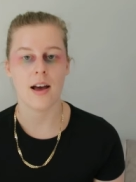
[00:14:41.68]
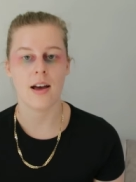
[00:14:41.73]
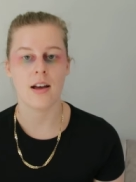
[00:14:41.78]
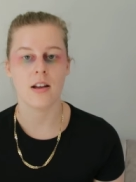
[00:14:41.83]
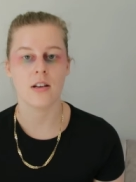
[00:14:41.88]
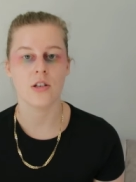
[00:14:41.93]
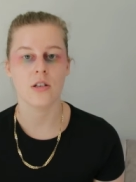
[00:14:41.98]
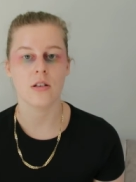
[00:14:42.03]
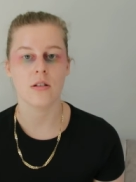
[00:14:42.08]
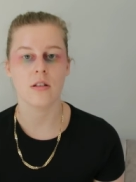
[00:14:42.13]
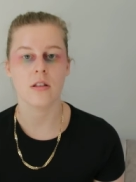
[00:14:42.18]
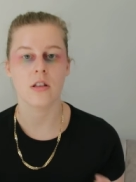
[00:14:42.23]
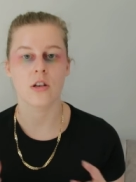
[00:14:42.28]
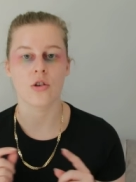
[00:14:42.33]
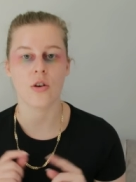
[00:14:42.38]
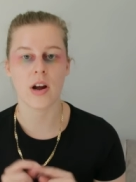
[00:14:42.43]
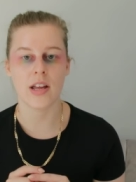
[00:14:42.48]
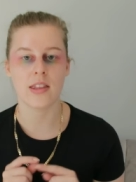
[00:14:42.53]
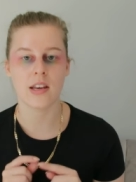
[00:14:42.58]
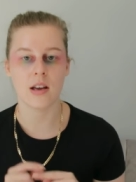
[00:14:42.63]
And
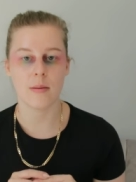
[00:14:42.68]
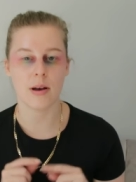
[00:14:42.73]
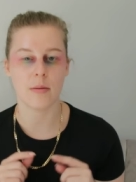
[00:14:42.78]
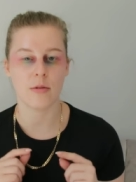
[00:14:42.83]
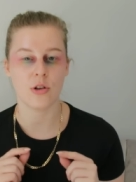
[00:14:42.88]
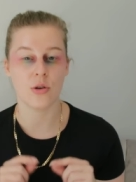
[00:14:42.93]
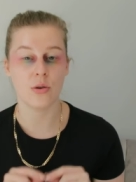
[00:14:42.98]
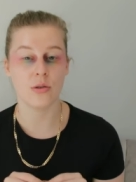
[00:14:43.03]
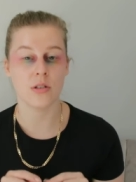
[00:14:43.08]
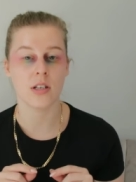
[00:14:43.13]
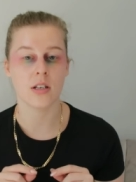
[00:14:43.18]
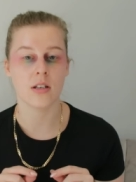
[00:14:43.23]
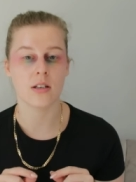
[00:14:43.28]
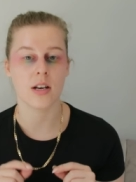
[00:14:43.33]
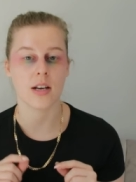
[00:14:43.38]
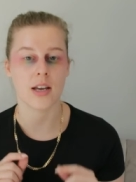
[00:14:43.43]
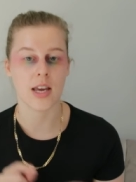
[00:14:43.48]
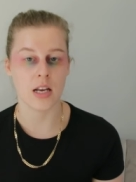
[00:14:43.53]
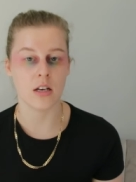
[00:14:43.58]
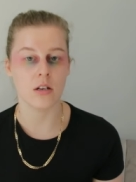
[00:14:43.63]
the great thing about
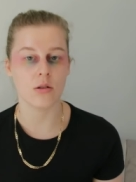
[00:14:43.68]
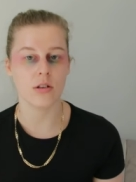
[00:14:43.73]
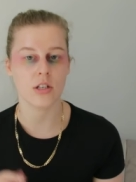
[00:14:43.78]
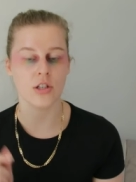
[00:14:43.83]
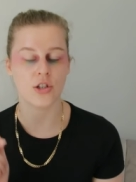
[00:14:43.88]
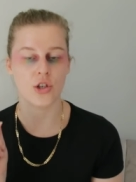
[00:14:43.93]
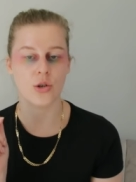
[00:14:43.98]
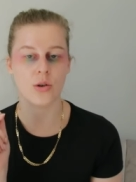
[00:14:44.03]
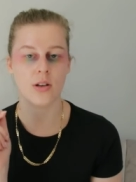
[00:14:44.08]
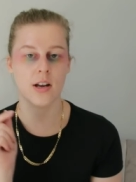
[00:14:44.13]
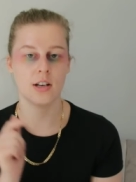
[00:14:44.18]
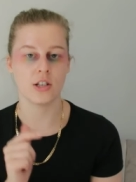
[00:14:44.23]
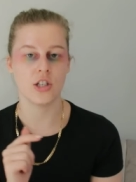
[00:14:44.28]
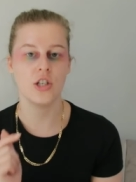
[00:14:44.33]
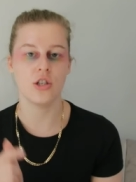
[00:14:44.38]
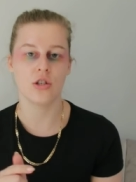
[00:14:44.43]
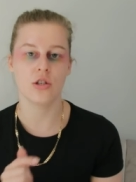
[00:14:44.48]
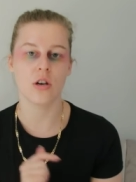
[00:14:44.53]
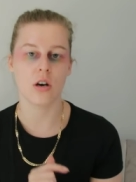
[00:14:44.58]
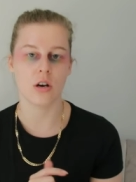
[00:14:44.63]
using a Kindle is you can
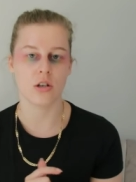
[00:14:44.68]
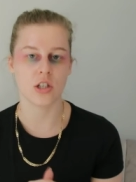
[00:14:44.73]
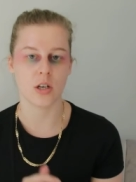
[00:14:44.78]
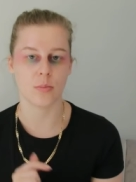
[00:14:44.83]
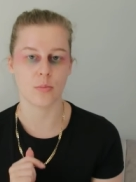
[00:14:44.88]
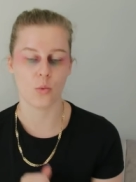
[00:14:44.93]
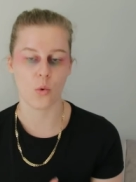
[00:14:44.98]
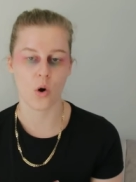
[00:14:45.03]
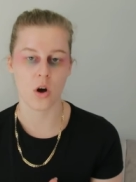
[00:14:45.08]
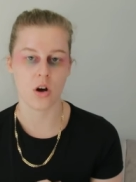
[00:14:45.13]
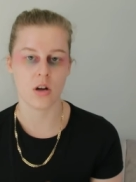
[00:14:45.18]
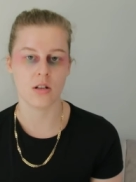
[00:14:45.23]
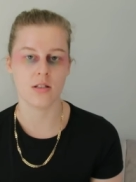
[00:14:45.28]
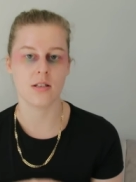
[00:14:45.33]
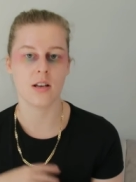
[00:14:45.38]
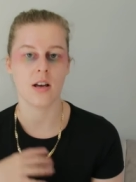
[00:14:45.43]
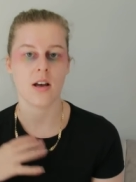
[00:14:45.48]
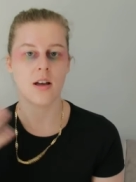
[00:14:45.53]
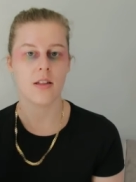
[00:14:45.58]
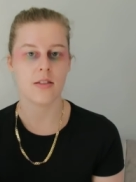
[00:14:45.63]
actually search up
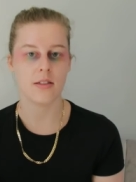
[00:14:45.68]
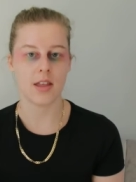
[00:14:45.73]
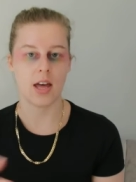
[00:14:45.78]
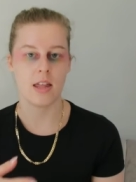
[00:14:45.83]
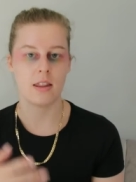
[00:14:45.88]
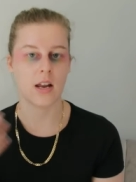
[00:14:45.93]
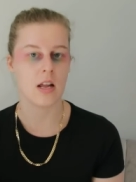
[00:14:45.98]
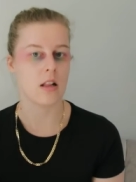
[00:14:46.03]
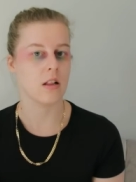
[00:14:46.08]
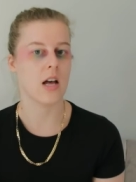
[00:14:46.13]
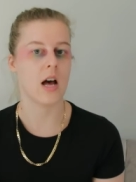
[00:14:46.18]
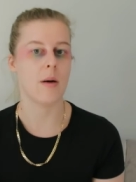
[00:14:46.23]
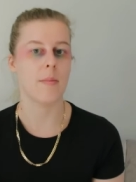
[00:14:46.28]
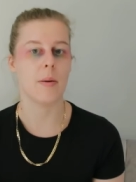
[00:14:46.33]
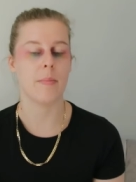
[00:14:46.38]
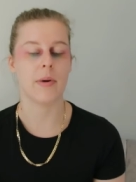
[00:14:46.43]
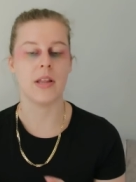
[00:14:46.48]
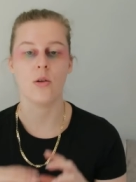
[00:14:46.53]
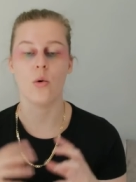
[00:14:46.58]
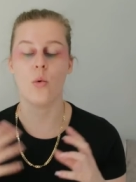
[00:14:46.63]
words and they'll
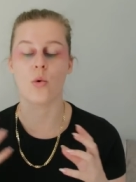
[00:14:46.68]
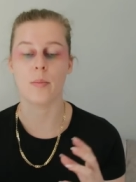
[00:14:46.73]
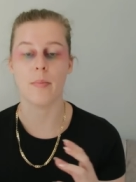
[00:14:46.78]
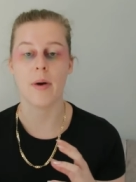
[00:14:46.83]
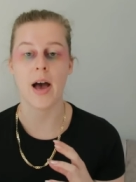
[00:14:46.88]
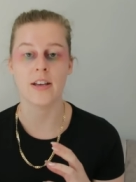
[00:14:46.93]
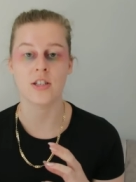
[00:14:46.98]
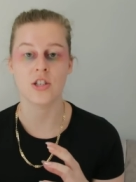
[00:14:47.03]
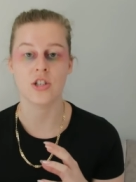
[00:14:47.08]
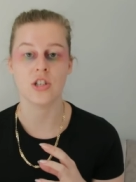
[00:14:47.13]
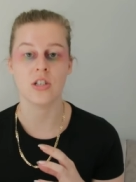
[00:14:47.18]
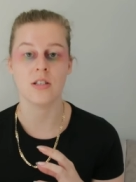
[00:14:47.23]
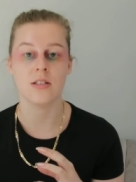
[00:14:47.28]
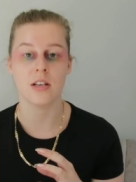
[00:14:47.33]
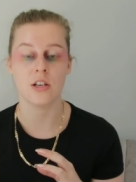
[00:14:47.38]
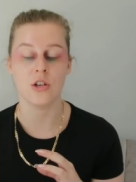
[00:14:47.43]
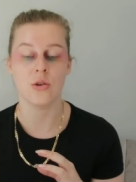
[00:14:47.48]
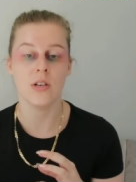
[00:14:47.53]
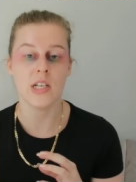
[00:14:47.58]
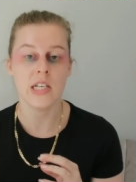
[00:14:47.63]
come up and all the
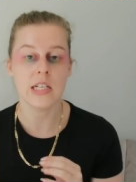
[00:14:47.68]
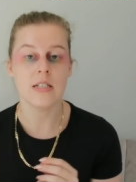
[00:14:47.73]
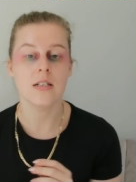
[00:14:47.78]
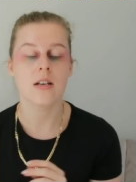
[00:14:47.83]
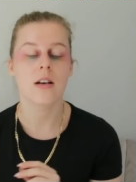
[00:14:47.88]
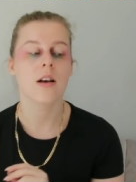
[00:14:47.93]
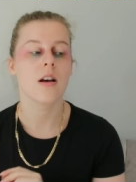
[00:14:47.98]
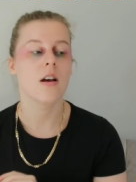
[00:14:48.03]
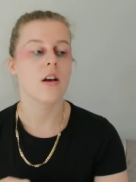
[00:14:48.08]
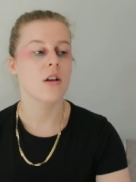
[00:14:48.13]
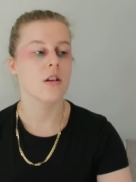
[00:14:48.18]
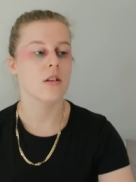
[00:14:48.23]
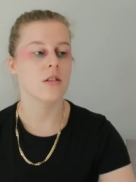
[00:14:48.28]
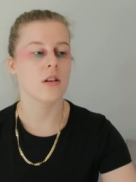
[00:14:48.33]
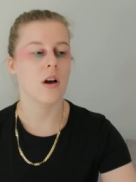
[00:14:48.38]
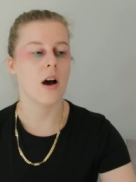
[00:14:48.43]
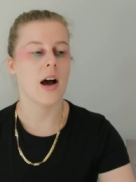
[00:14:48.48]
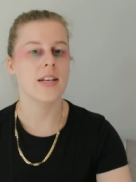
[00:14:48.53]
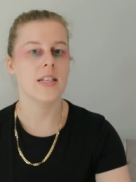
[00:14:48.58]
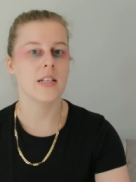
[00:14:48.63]
passages that you need.
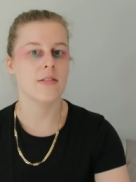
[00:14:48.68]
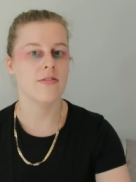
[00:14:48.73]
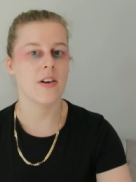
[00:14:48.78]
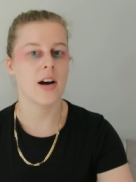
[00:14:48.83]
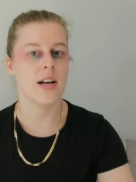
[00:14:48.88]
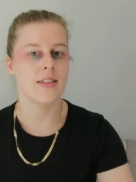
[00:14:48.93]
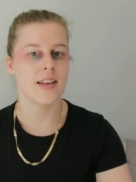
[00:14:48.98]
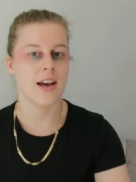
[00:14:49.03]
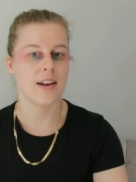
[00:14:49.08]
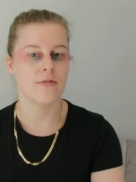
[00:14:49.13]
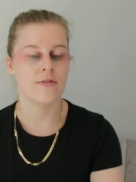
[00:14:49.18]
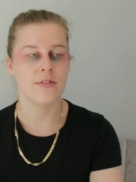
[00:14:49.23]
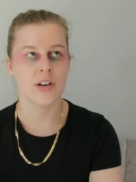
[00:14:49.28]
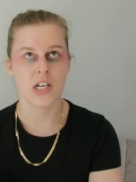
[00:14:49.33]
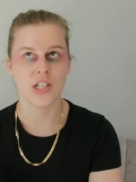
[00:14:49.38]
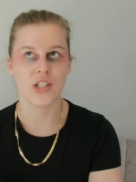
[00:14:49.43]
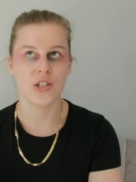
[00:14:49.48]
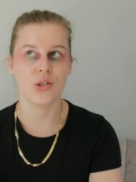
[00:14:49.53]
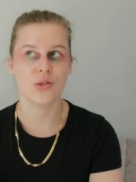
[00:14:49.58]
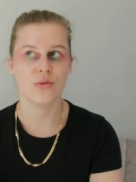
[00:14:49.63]
So I did find that
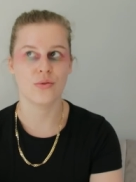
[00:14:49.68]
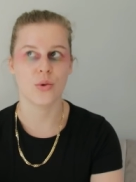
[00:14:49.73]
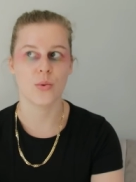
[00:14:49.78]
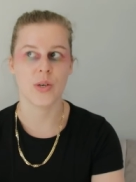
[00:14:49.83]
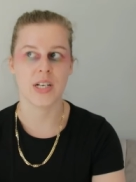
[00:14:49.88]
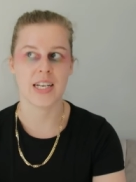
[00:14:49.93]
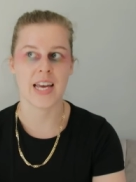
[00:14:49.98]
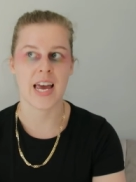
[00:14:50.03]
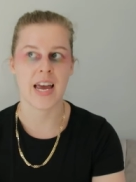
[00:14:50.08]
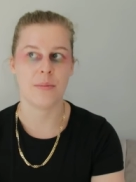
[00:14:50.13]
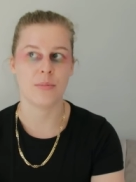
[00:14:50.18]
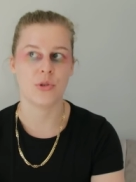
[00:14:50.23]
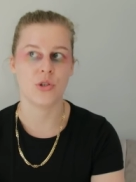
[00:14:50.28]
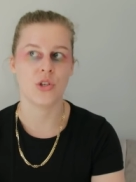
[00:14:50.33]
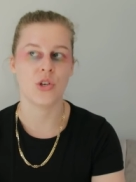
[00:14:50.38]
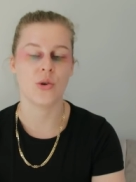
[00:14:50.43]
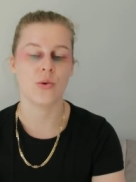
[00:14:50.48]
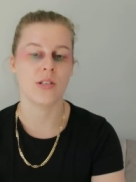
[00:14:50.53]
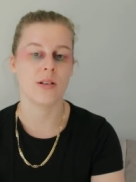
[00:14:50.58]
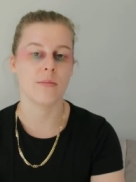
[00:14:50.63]
very useful when it came
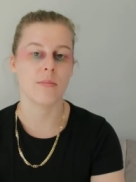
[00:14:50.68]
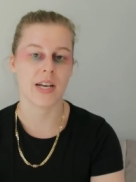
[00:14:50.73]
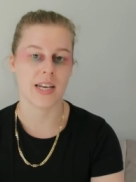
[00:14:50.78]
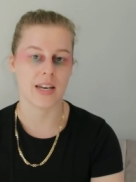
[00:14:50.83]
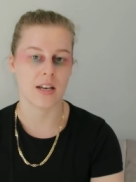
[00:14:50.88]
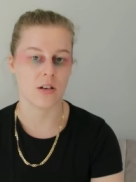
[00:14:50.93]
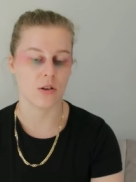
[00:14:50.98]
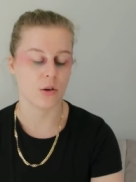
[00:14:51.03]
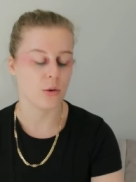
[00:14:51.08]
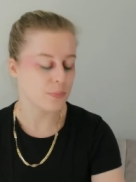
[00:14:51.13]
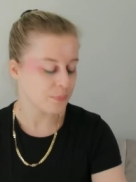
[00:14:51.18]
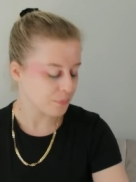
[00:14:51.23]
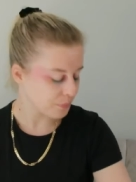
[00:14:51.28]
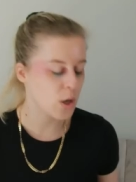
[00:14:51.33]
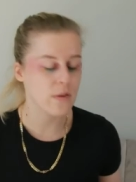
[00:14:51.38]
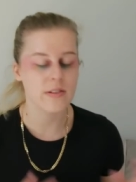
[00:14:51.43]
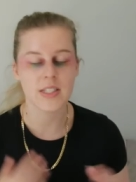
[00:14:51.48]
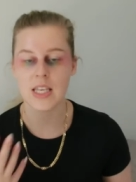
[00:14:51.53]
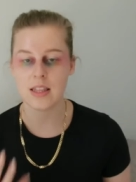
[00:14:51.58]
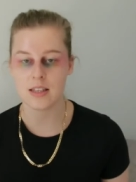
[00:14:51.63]
to using my Kindle.
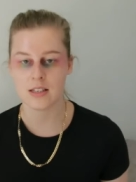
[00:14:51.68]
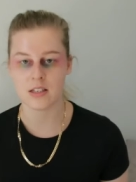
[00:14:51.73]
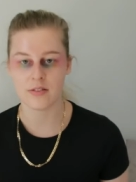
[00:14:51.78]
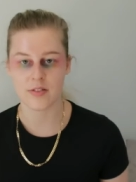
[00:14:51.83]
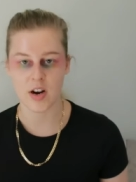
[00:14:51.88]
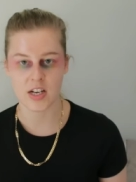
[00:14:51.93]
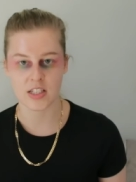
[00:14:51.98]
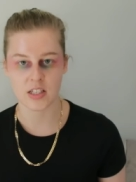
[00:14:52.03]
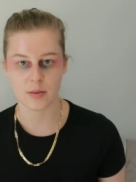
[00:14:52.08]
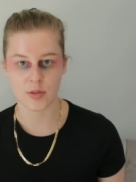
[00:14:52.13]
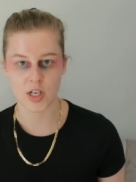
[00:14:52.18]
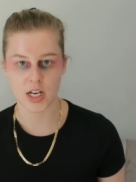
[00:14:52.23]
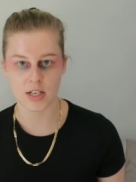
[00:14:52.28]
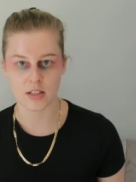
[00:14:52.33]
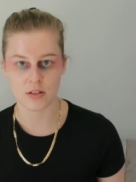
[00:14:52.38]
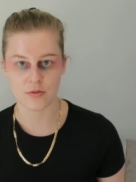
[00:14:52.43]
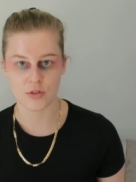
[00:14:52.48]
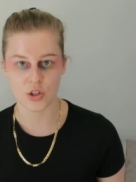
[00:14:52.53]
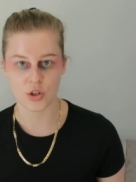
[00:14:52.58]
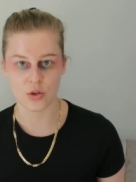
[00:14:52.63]
But obviously this is very
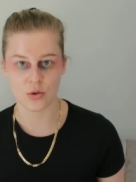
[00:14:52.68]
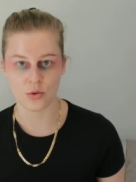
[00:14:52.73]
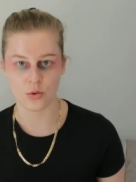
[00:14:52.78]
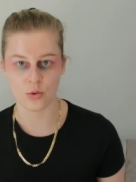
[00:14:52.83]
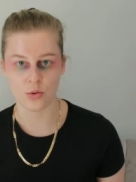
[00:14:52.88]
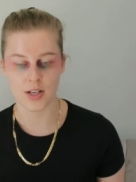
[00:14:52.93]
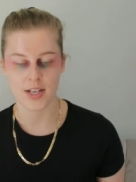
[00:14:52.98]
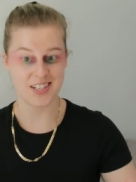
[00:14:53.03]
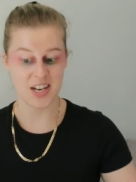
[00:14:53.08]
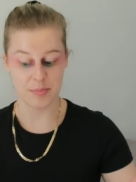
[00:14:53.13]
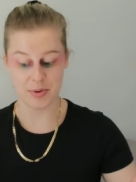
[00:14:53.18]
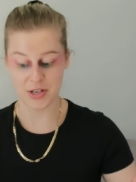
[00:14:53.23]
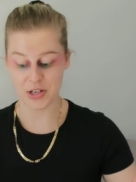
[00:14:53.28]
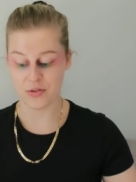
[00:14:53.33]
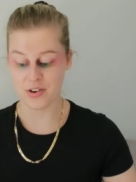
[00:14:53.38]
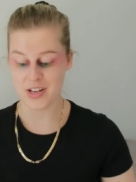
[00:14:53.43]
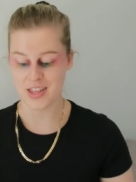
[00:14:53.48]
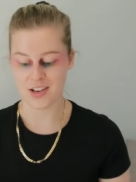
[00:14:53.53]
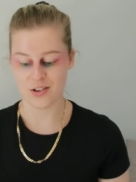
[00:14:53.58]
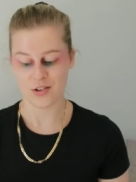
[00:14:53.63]
subjective to the type of
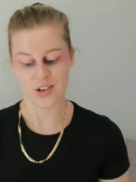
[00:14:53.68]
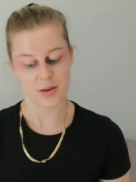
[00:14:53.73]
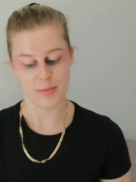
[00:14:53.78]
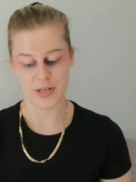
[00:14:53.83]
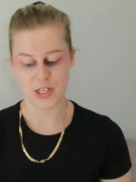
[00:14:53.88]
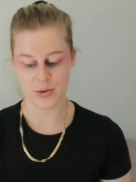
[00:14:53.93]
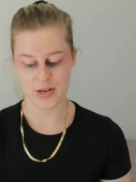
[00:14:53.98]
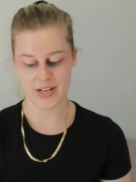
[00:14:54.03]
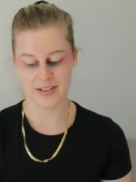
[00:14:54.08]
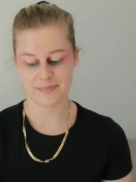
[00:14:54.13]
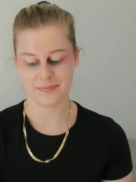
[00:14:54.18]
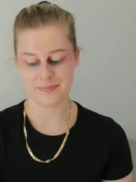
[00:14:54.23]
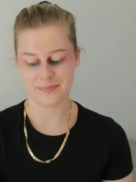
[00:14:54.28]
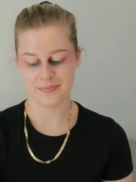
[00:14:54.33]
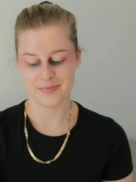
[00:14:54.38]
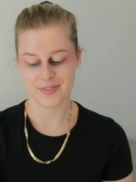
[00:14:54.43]
degree that you're going to be doing.